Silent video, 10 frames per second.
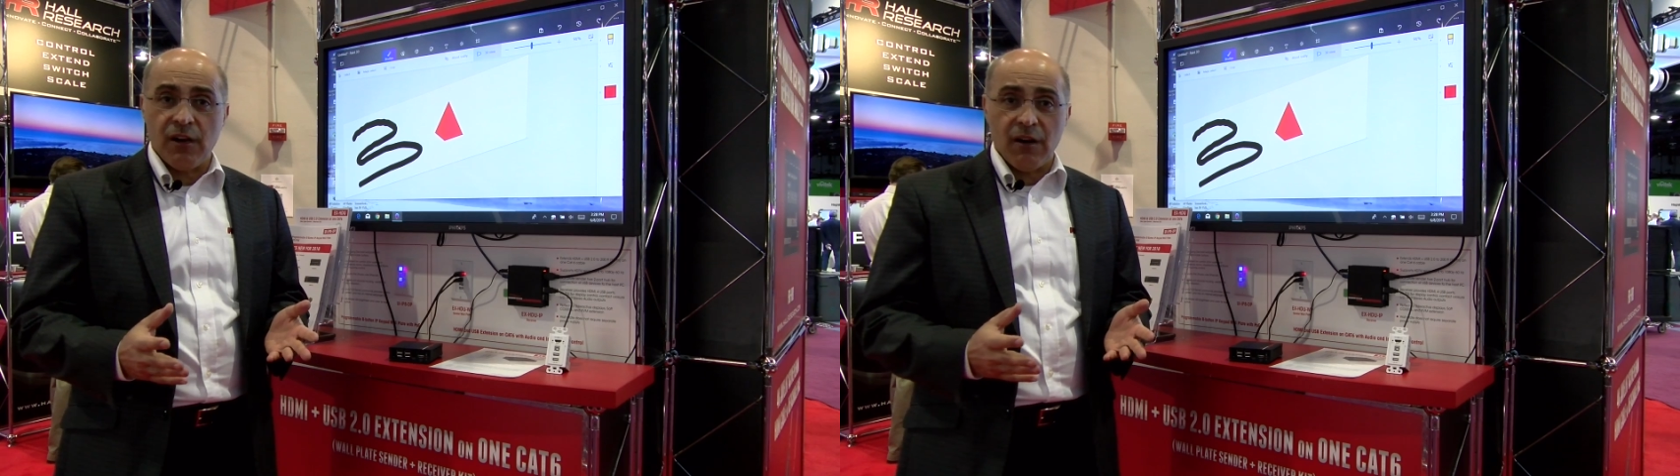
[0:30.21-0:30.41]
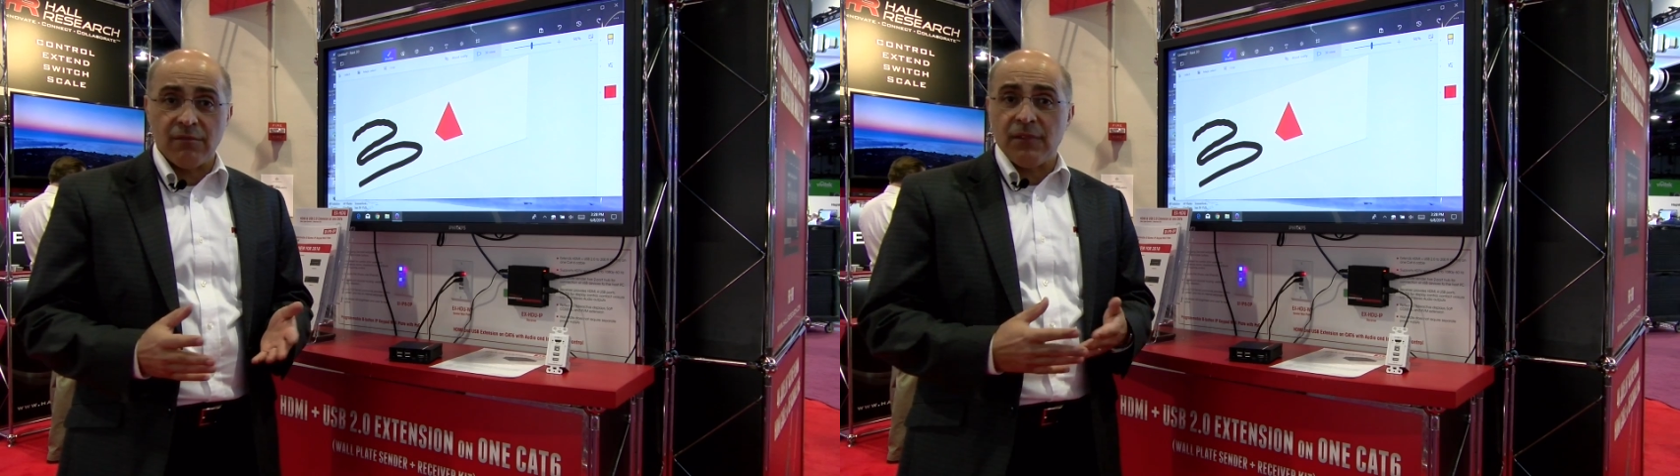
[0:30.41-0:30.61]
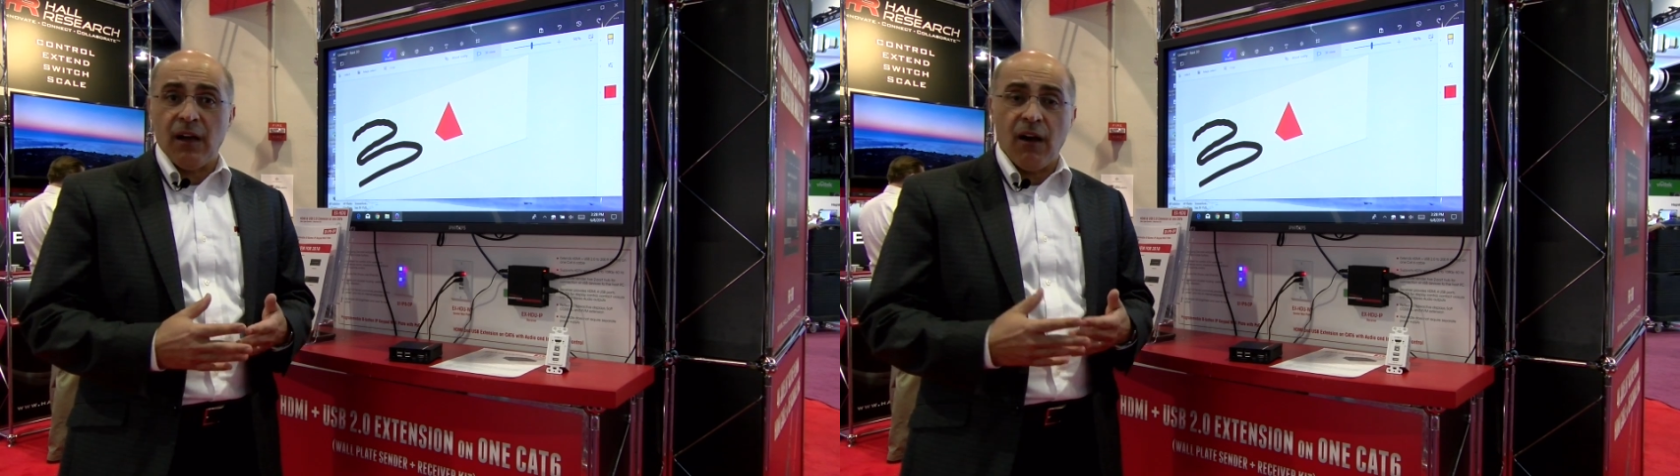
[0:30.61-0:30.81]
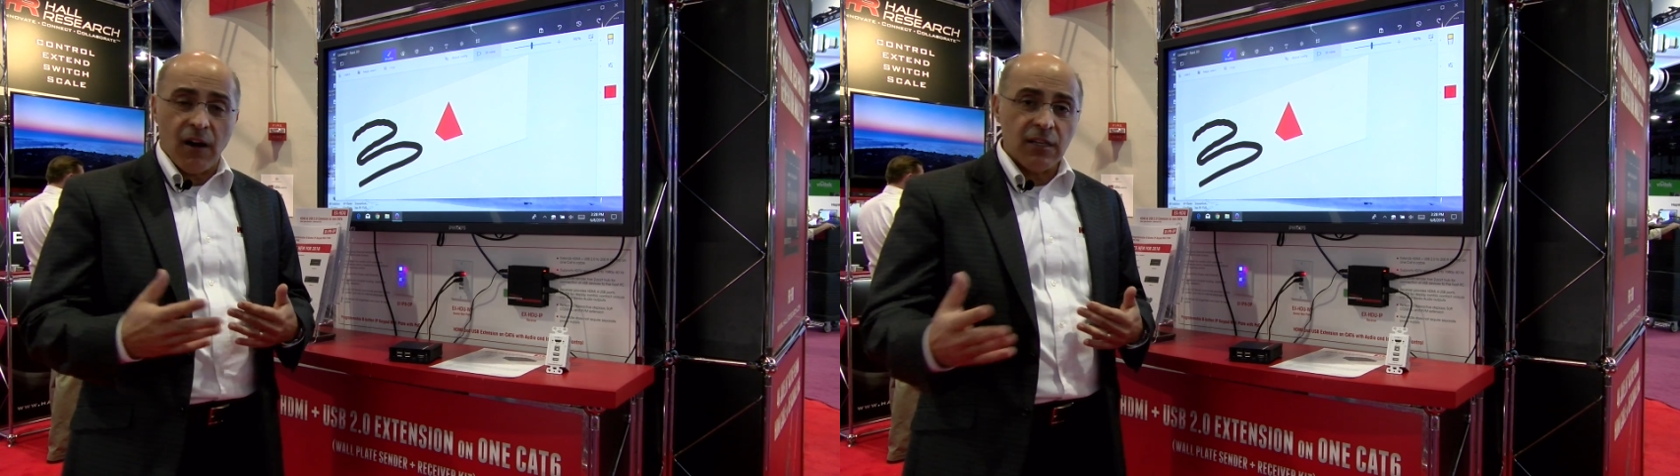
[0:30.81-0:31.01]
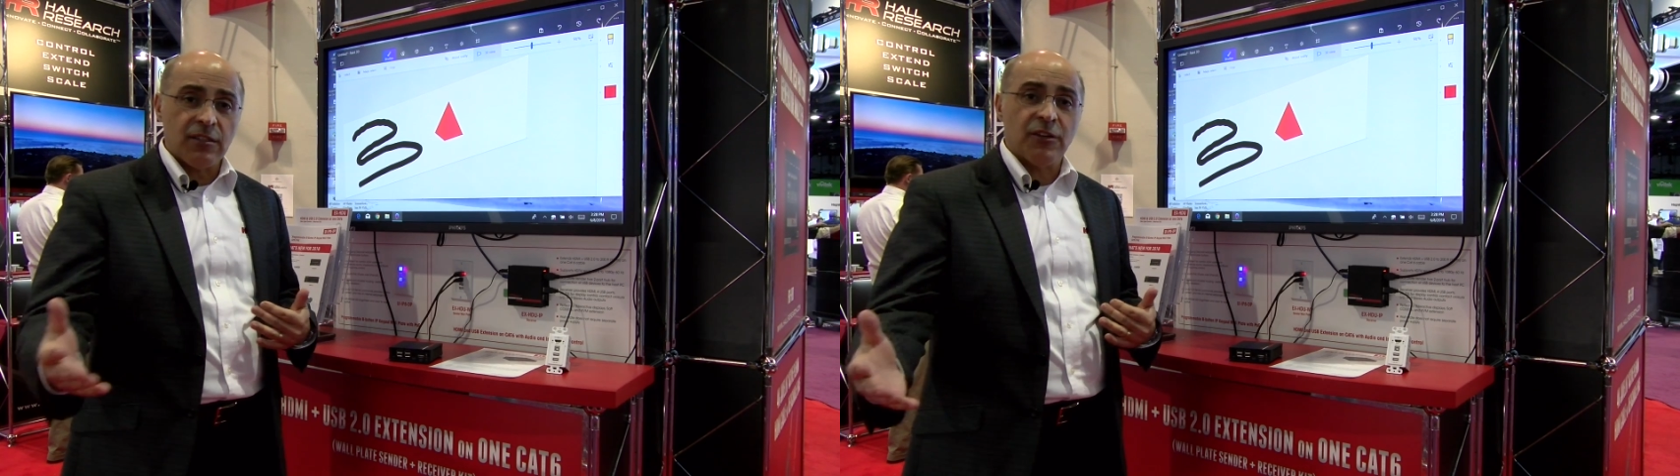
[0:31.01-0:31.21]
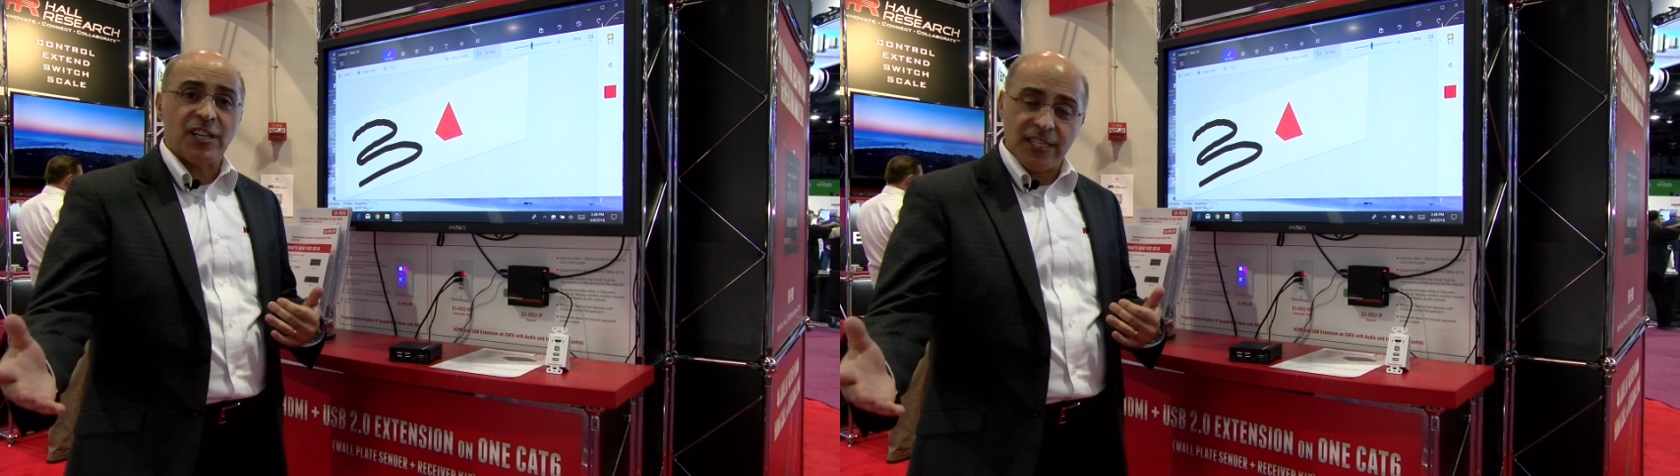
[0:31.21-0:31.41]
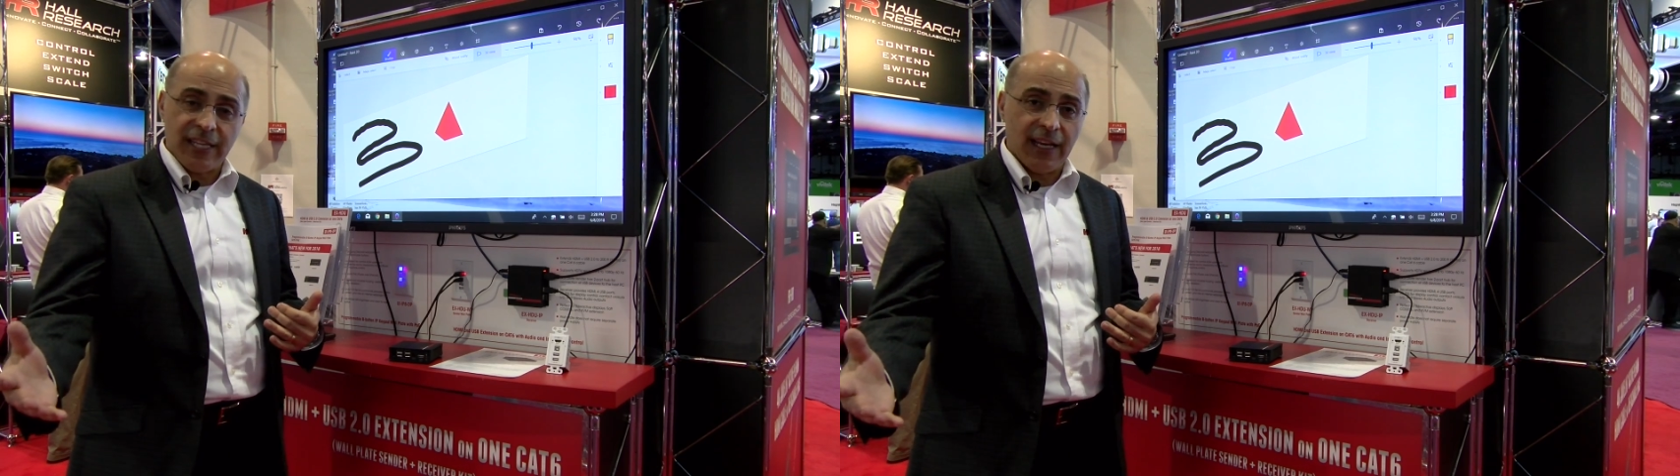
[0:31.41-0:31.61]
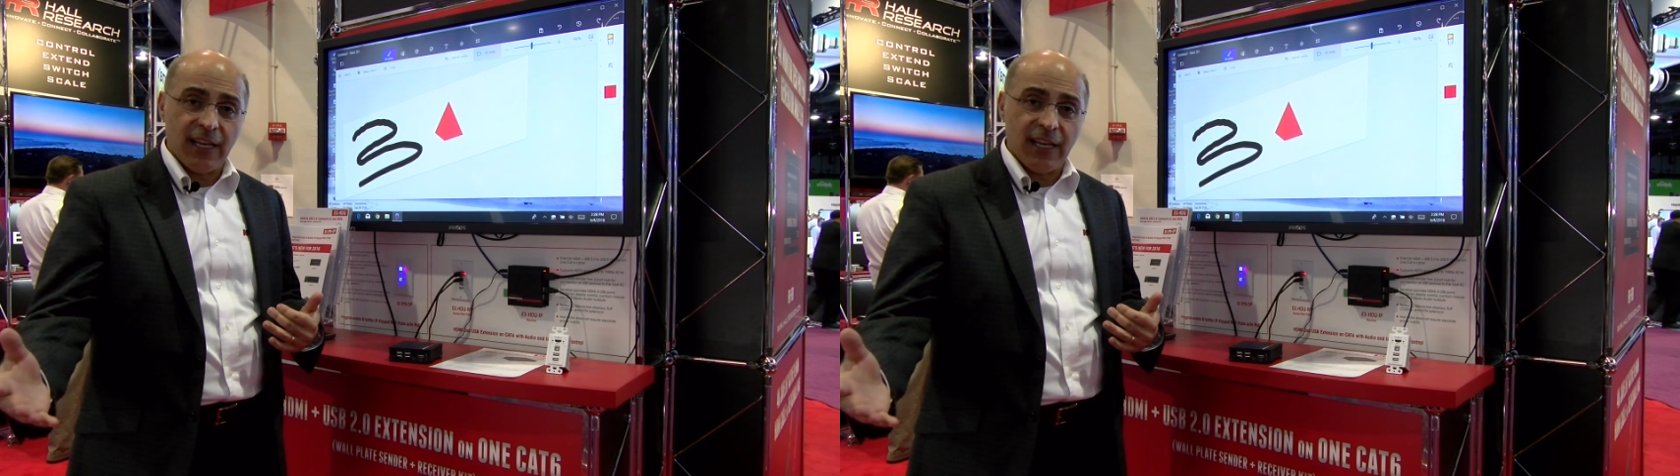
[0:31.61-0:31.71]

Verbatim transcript: are hard to extend.